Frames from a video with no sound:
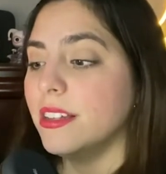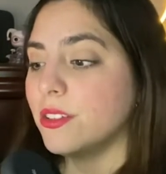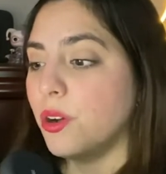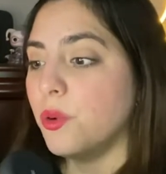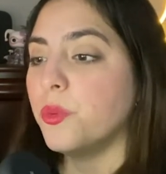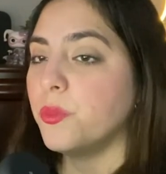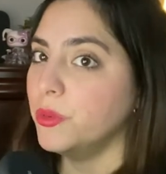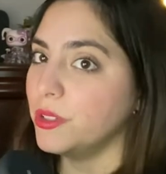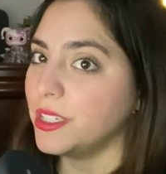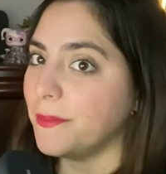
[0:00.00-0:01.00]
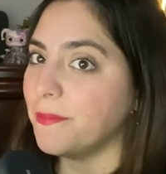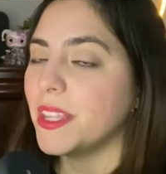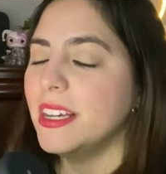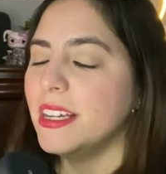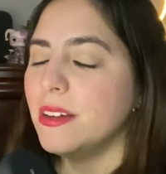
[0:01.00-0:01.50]
So we will see.
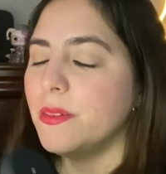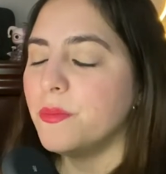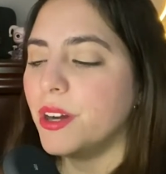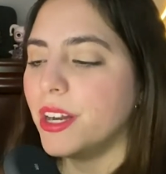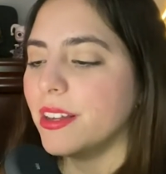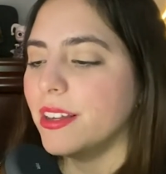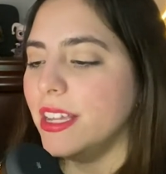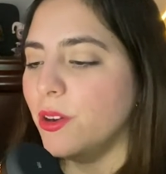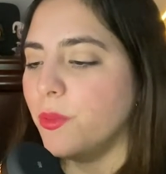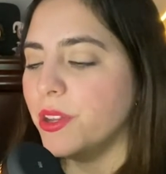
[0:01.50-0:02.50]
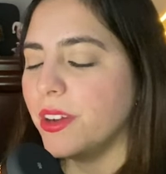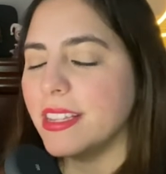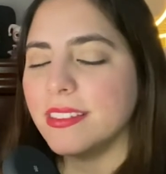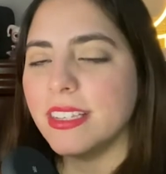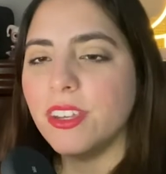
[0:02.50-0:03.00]
But either way, you
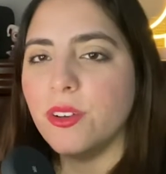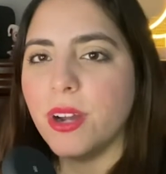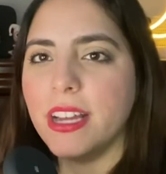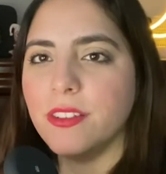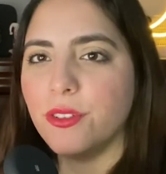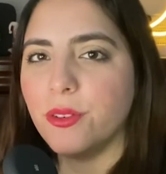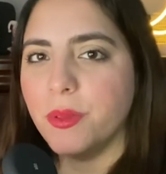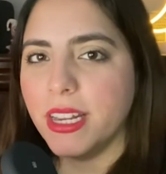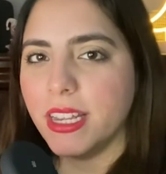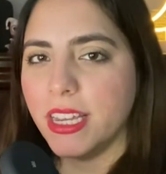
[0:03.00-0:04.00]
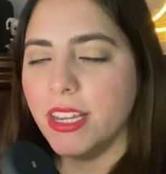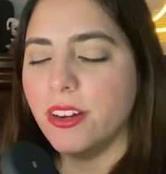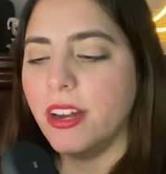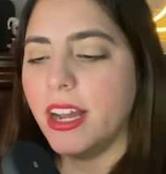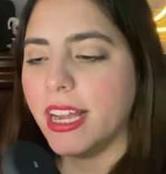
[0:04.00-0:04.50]
guys, thank you guys for being
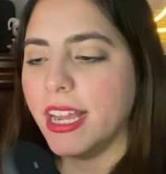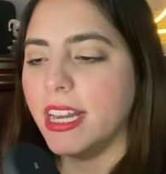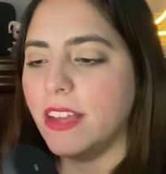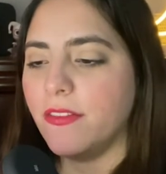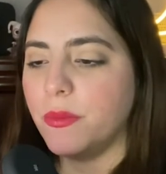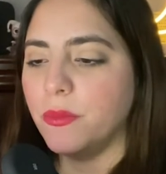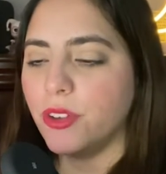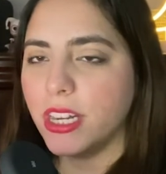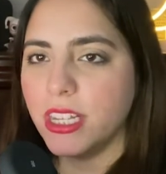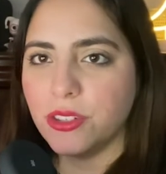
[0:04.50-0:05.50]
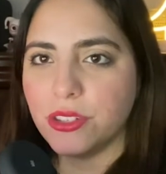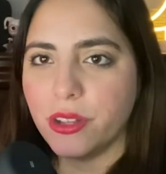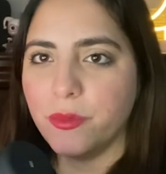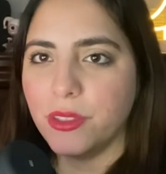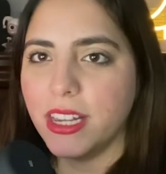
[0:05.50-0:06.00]
here. Again, if I'm looking into
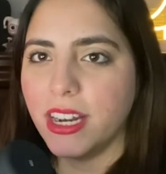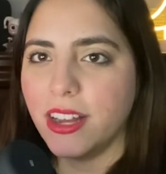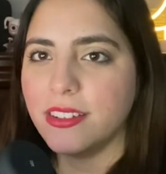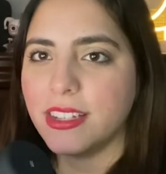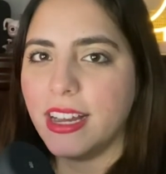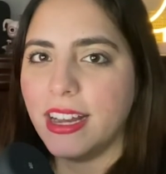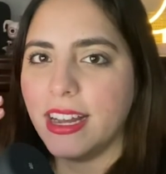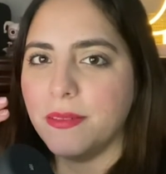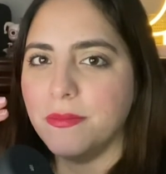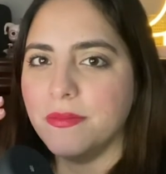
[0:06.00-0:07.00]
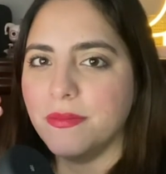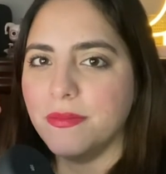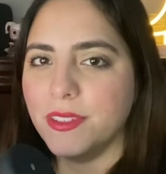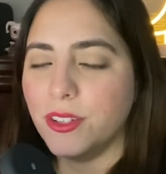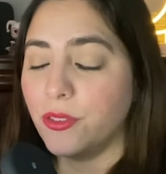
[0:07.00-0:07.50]
something else, I'm
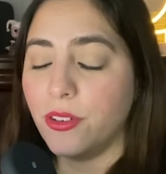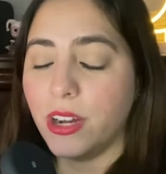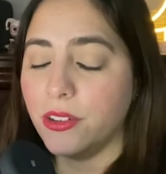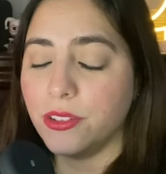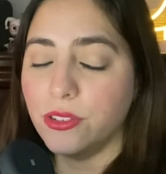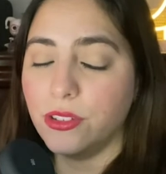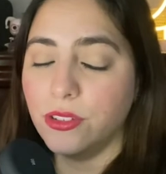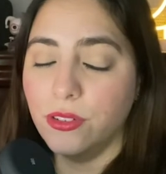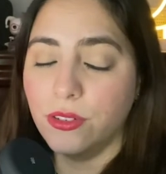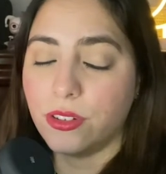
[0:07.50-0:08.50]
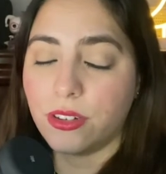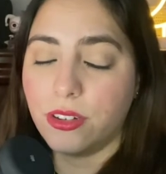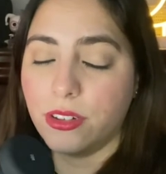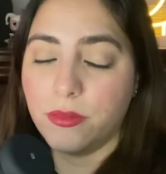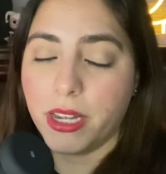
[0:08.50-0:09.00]
don't know how to look
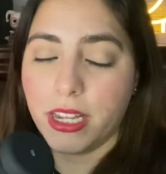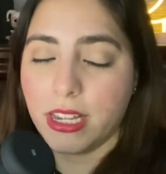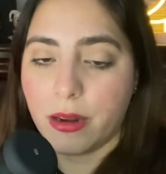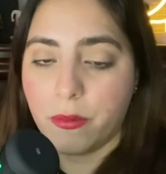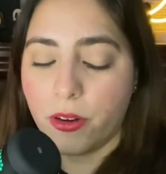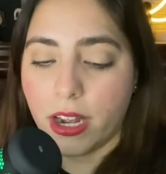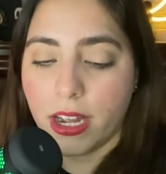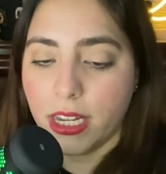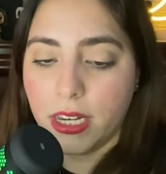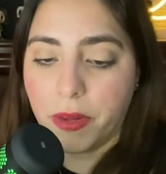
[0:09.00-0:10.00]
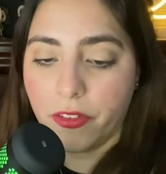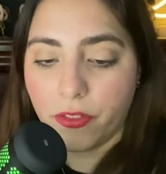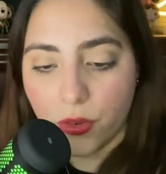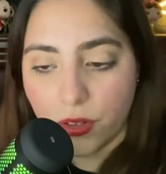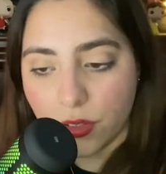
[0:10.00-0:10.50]
on my camera in my
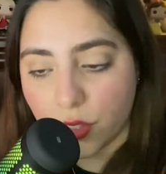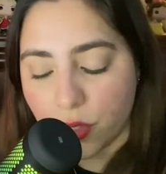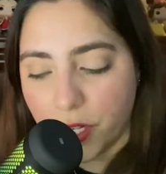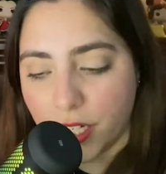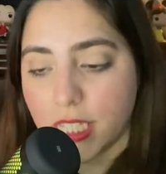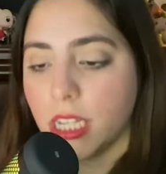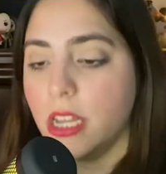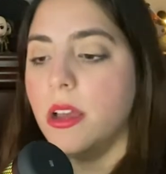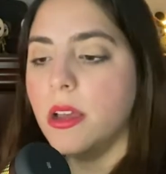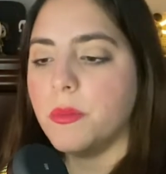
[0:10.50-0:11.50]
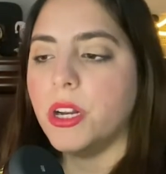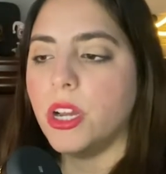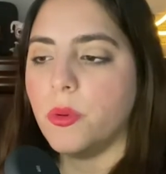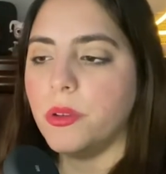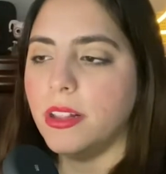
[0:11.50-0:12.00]
phone, to be honest. But I
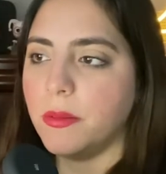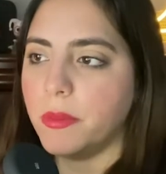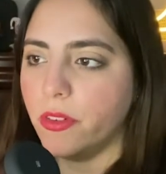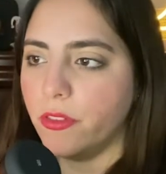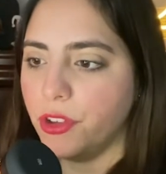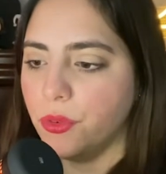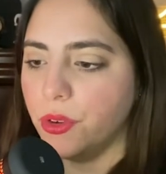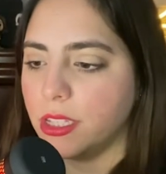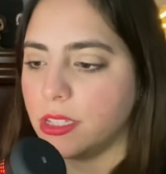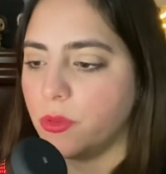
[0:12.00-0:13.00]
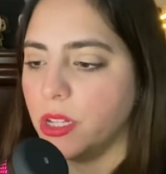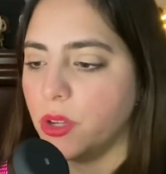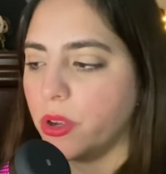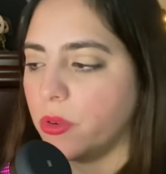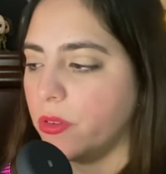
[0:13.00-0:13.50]
hope you like my review. It's a really
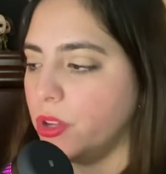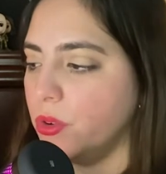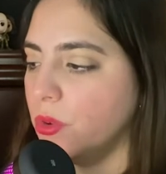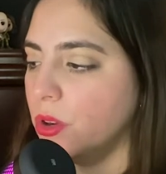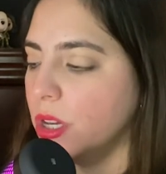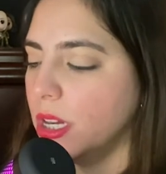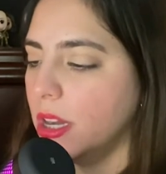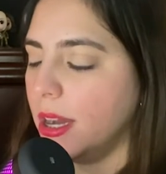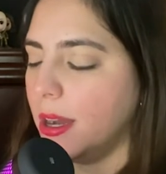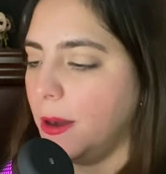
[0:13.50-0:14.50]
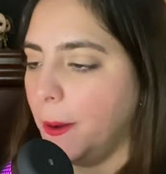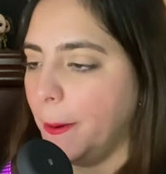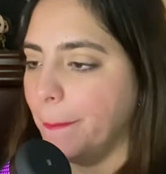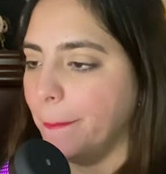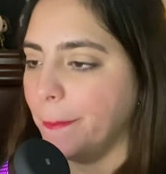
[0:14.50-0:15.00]
quick review,
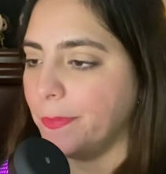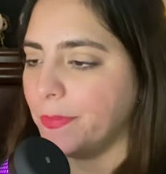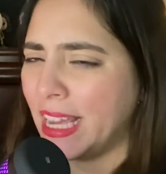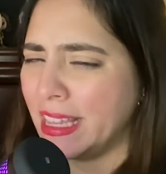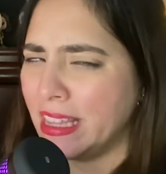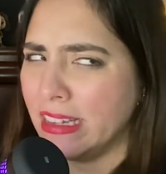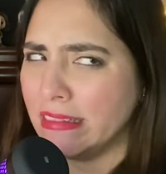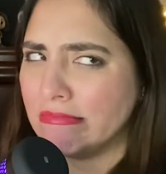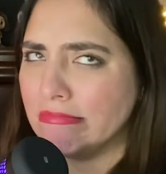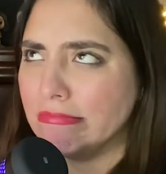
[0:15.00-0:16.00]
um, I think.